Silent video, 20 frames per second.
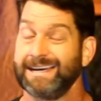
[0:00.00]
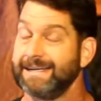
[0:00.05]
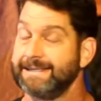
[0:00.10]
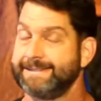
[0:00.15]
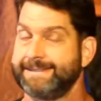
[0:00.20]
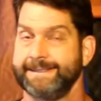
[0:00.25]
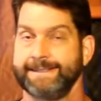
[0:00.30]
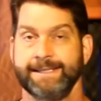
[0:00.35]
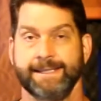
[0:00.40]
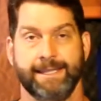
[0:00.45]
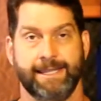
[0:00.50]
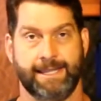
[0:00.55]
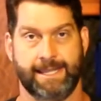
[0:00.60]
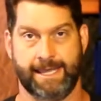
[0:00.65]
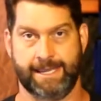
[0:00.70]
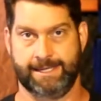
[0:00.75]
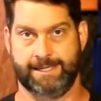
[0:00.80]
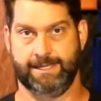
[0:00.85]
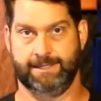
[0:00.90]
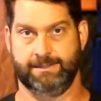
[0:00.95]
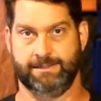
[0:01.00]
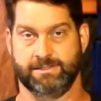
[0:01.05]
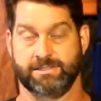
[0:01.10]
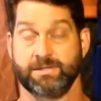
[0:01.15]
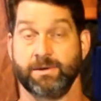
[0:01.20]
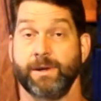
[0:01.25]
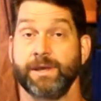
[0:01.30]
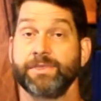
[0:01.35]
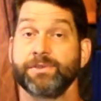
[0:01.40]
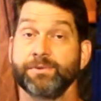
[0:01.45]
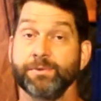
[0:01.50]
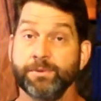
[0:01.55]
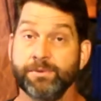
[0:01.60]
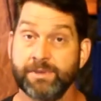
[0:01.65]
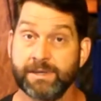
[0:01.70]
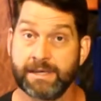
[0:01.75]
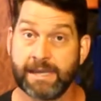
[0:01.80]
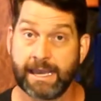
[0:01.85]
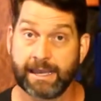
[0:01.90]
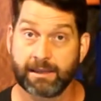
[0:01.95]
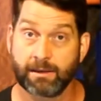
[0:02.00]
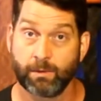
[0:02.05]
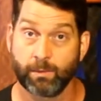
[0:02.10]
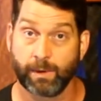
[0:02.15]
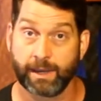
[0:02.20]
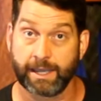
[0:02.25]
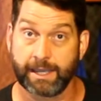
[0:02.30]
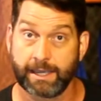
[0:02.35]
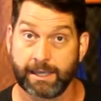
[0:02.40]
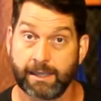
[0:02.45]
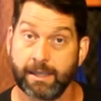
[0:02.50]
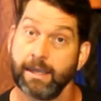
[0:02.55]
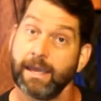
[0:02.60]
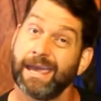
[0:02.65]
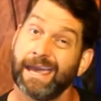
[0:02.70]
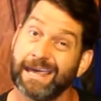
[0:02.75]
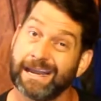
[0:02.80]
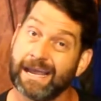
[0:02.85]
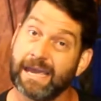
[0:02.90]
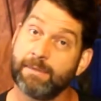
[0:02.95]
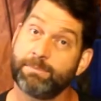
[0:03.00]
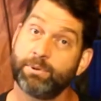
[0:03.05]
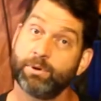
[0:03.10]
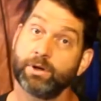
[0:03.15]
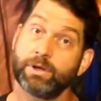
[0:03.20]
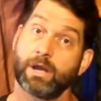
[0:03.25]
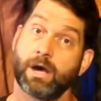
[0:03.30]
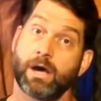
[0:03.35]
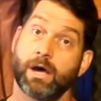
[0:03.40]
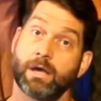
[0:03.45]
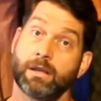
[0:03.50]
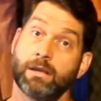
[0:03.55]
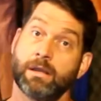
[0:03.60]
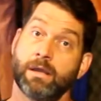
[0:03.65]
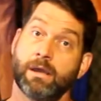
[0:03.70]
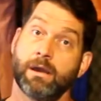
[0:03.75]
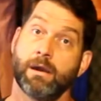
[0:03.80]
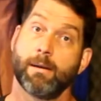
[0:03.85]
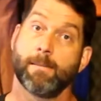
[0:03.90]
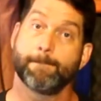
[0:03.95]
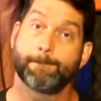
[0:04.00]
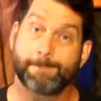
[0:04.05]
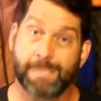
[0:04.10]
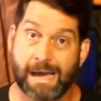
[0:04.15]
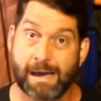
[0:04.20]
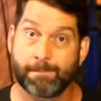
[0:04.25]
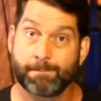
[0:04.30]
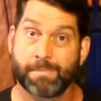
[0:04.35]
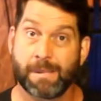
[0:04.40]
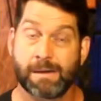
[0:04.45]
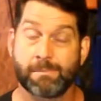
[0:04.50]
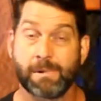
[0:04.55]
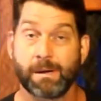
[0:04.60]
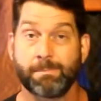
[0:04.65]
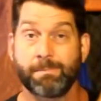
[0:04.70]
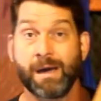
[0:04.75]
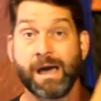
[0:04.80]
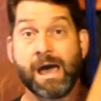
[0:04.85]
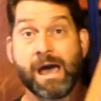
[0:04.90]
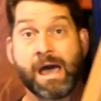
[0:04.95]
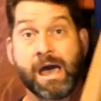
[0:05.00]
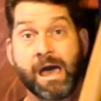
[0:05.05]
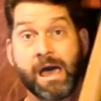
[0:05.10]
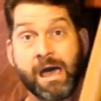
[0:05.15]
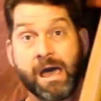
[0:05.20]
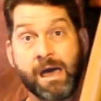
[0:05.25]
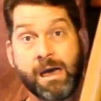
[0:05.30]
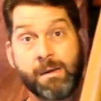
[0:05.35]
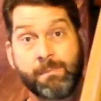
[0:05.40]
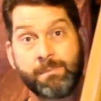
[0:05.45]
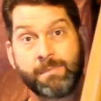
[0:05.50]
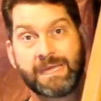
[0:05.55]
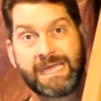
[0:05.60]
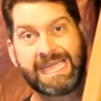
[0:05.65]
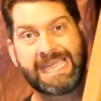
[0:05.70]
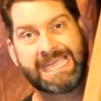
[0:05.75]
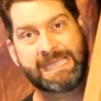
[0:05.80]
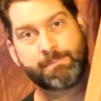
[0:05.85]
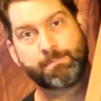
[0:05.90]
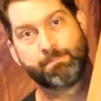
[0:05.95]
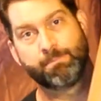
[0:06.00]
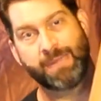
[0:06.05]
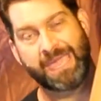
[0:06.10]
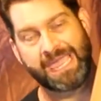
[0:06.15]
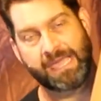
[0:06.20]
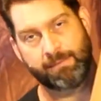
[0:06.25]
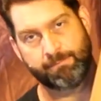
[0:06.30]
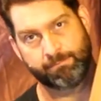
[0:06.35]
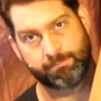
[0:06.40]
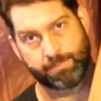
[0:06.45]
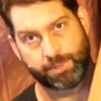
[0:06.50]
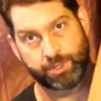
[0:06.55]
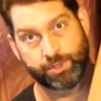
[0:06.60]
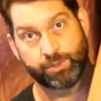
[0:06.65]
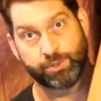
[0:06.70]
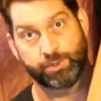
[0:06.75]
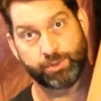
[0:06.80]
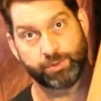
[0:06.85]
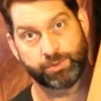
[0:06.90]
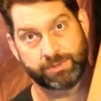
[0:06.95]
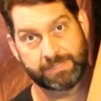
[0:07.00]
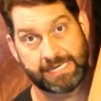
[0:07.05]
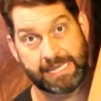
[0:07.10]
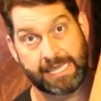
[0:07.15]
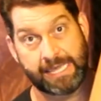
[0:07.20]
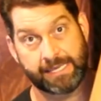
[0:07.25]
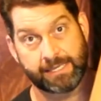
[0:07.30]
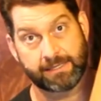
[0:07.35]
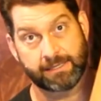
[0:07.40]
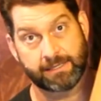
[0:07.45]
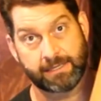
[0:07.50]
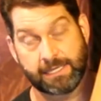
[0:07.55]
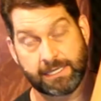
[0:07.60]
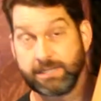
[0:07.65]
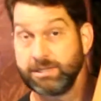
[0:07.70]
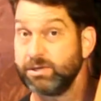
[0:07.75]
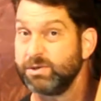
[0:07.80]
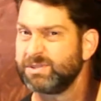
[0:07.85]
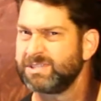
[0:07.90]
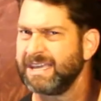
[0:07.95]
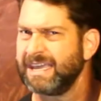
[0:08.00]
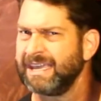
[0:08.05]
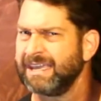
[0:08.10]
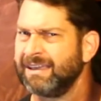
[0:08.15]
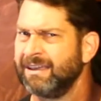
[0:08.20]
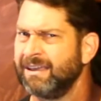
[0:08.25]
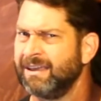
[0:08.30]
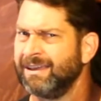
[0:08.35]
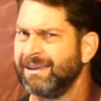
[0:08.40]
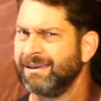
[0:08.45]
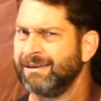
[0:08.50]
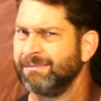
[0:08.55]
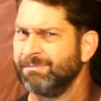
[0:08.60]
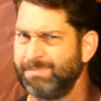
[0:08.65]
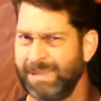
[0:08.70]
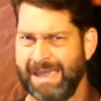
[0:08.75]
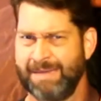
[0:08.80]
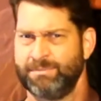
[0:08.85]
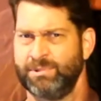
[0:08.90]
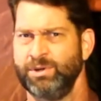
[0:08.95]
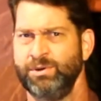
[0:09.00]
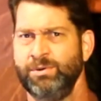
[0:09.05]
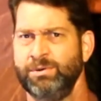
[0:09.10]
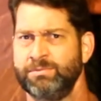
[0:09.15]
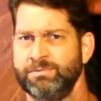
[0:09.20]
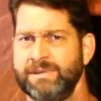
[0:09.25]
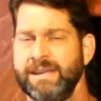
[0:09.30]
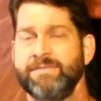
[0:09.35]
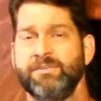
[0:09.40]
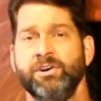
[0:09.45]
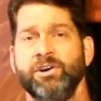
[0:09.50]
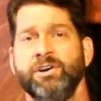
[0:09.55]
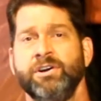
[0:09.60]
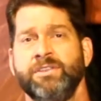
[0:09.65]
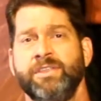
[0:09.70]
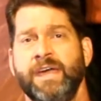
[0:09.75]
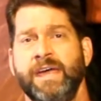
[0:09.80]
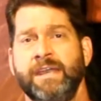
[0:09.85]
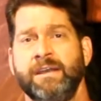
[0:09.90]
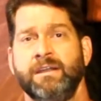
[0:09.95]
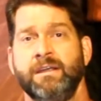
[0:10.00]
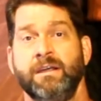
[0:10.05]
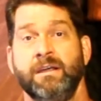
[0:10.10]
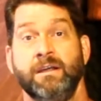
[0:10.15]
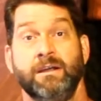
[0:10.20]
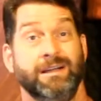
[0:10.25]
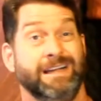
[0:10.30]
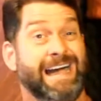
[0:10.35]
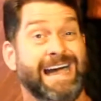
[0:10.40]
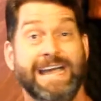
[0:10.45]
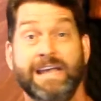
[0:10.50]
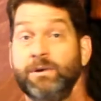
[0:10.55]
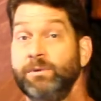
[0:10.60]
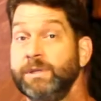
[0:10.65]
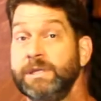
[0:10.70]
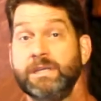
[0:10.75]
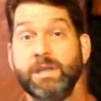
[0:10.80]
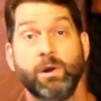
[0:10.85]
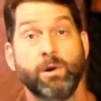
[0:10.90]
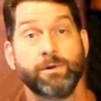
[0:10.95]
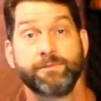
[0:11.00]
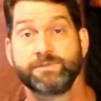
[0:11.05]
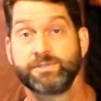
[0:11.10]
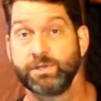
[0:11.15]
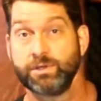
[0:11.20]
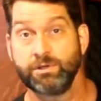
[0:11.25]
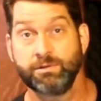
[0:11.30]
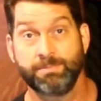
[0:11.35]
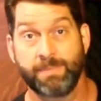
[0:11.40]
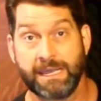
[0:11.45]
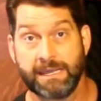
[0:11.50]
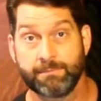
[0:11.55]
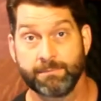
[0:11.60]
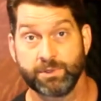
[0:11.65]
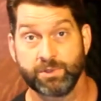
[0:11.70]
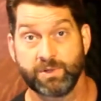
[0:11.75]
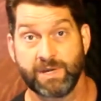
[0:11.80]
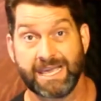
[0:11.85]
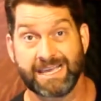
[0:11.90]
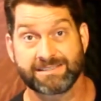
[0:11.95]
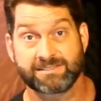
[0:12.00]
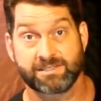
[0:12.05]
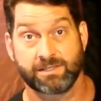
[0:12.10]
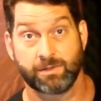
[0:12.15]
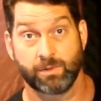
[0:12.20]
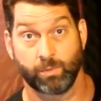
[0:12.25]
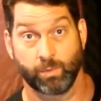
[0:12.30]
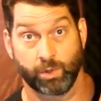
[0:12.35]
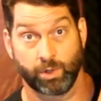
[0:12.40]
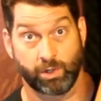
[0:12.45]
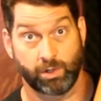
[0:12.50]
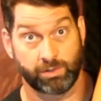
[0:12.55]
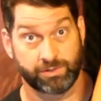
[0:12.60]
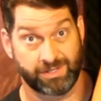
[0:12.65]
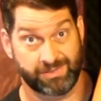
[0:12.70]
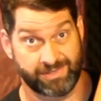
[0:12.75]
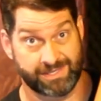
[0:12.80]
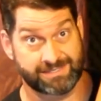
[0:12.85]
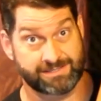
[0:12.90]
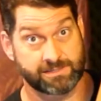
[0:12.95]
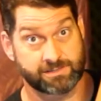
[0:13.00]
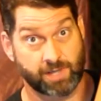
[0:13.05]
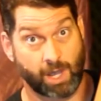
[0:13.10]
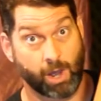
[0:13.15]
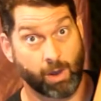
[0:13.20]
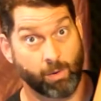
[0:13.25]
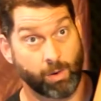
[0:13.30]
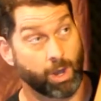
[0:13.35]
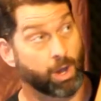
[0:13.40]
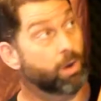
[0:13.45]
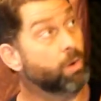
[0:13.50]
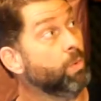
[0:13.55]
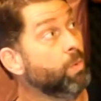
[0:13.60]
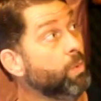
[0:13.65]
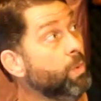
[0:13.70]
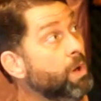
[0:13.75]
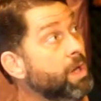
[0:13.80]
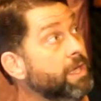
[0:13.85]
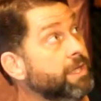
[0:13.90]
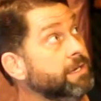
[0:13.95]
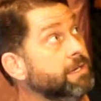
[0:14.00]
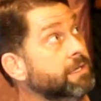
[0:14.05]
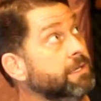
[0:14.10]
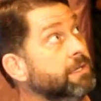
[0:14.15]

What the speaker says: I didn't like it, so I threw the neck away, and I put on a bamboo neck. And you say, bamboo? Never heard of that. I only know of 2 bamboo necks in the world, and this is 001.